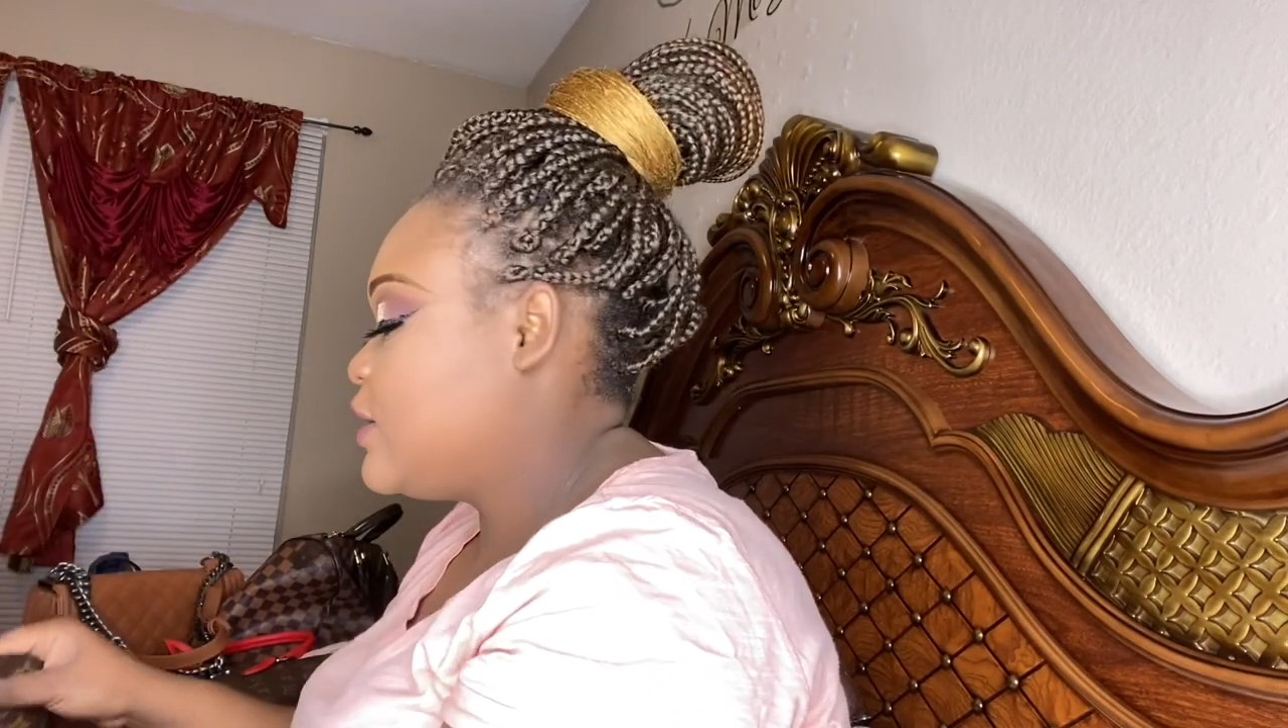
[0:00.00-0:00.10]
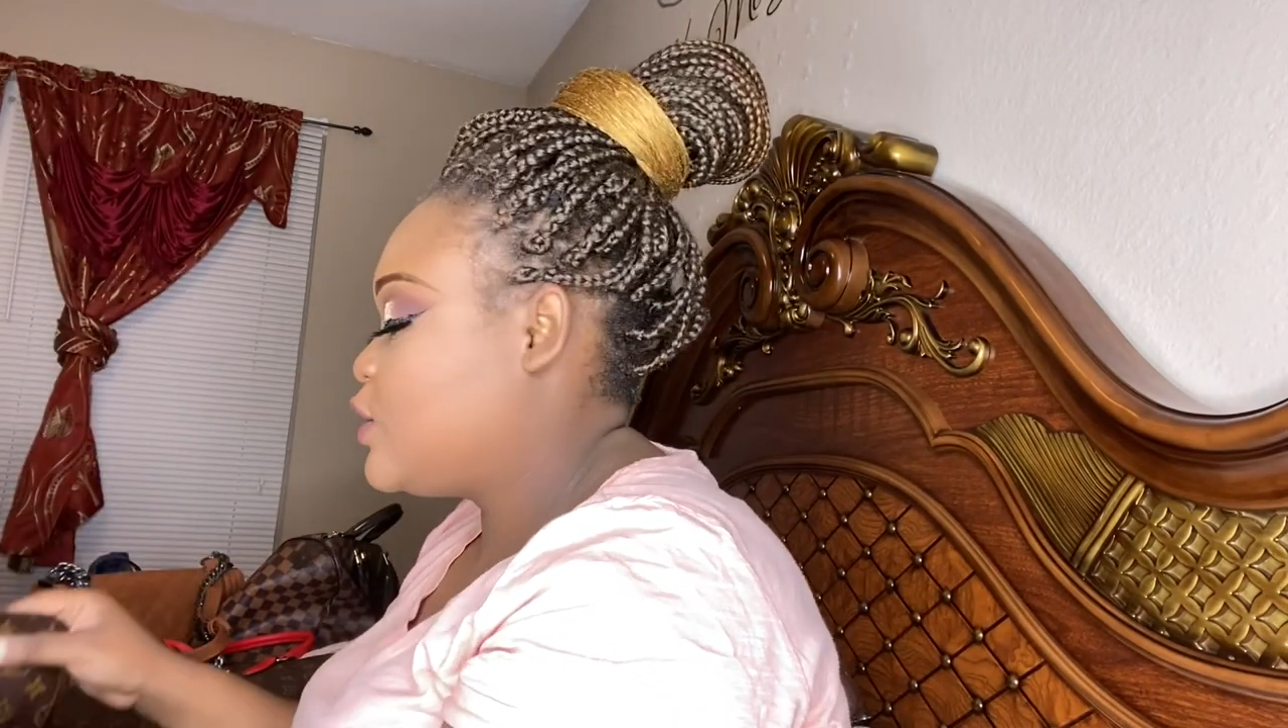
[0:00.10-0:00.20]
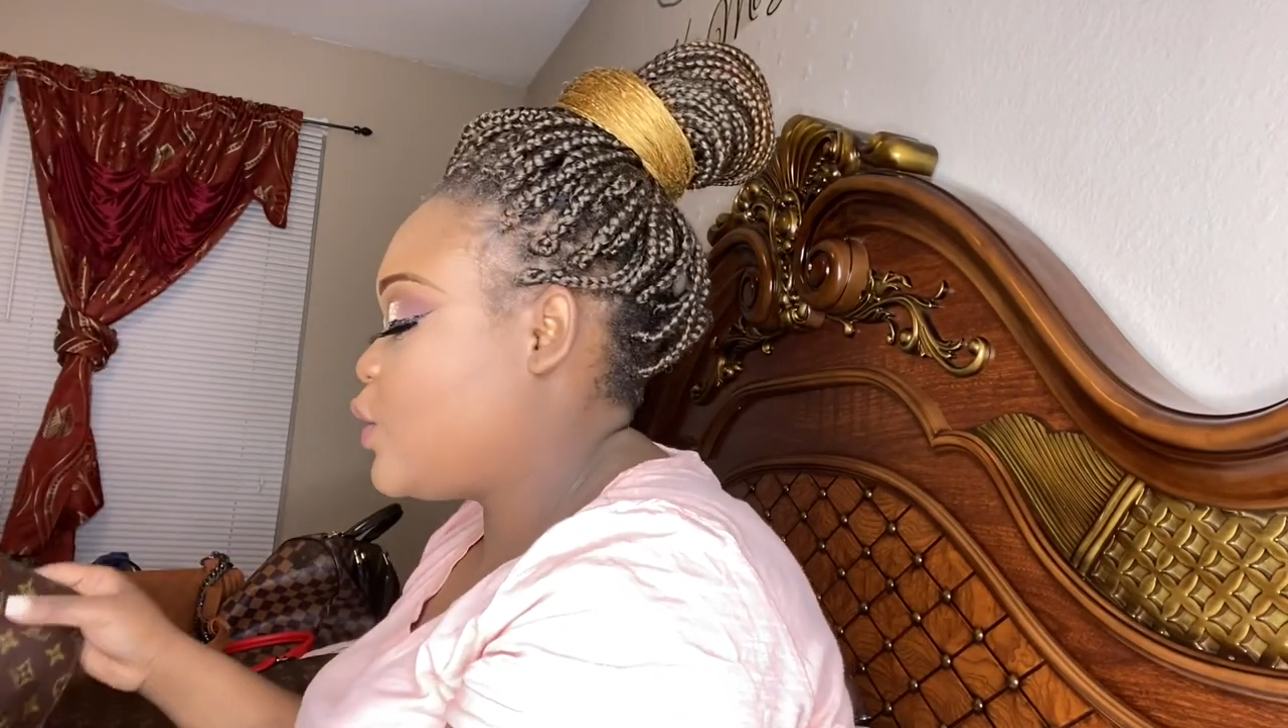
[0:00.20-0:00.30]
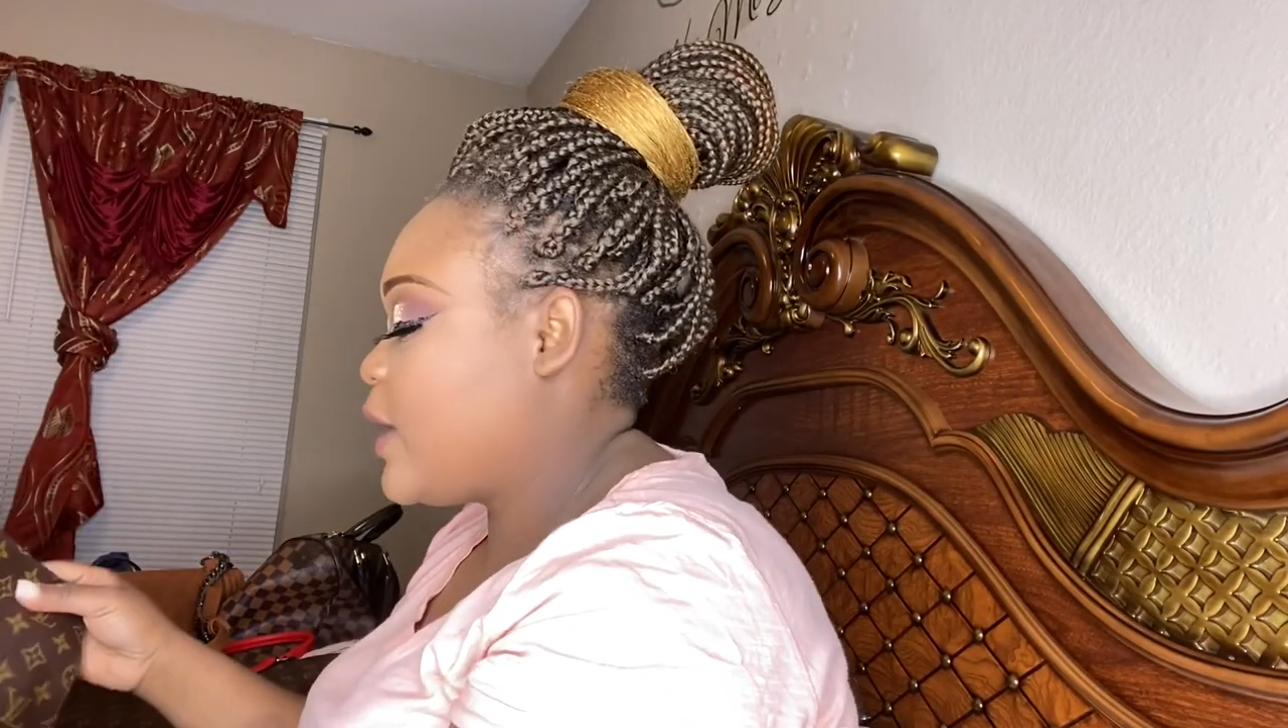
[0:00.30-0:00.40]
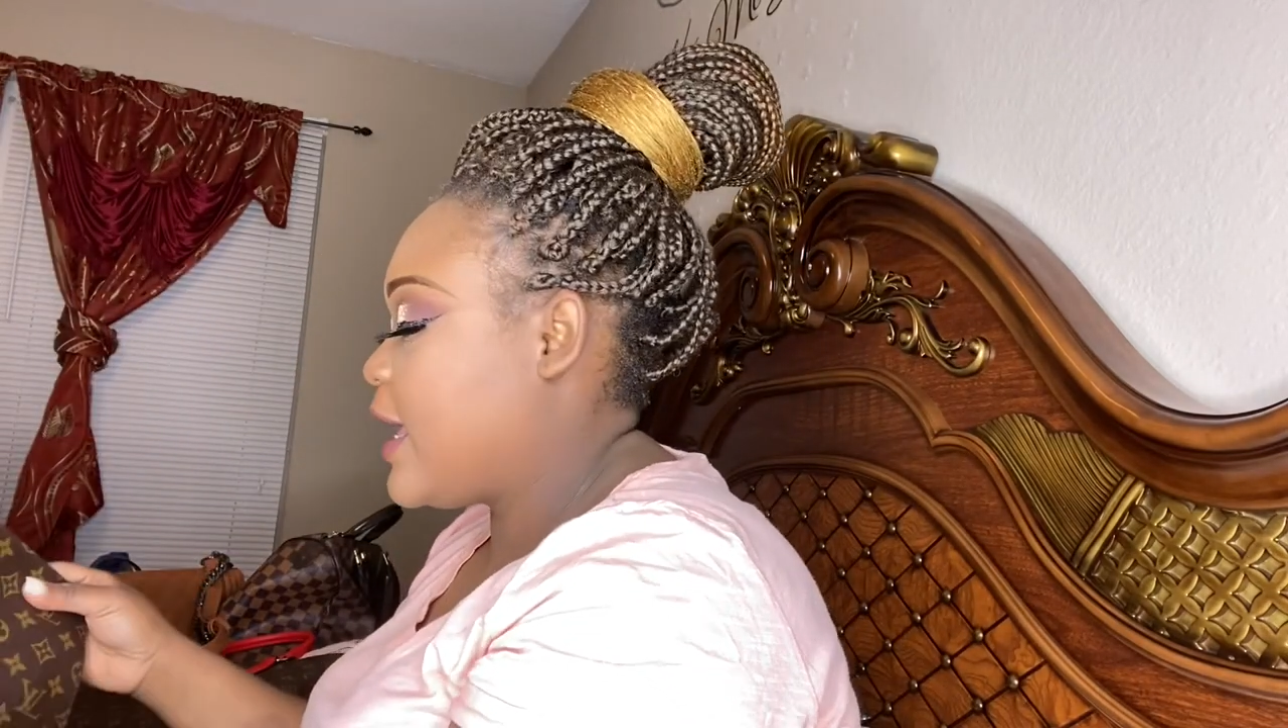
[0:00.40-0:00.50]

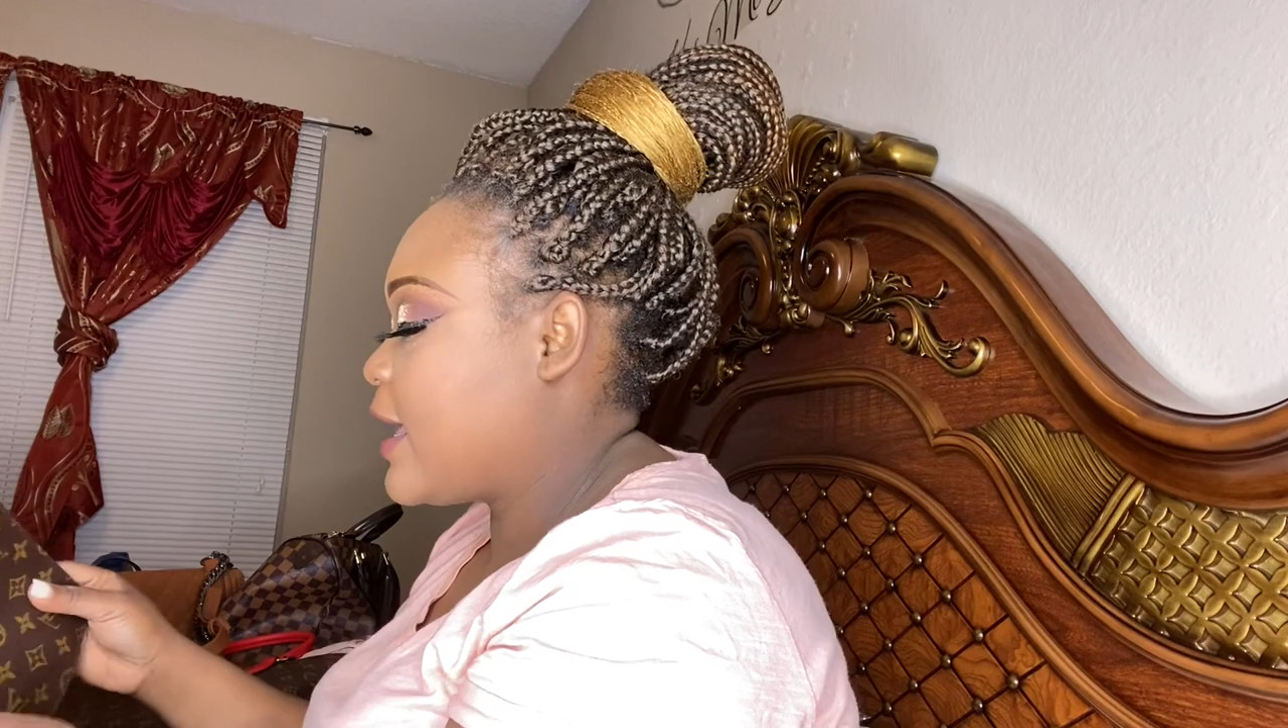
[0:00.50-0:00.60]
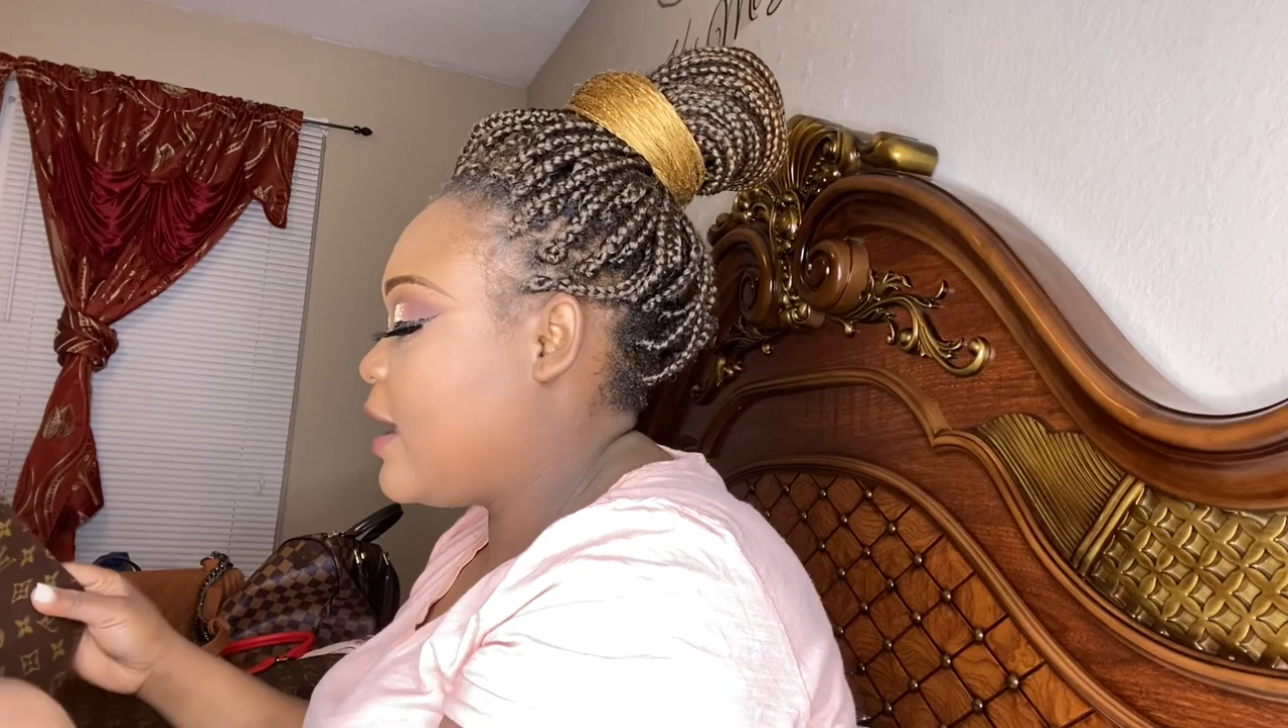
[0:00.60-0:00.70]
So it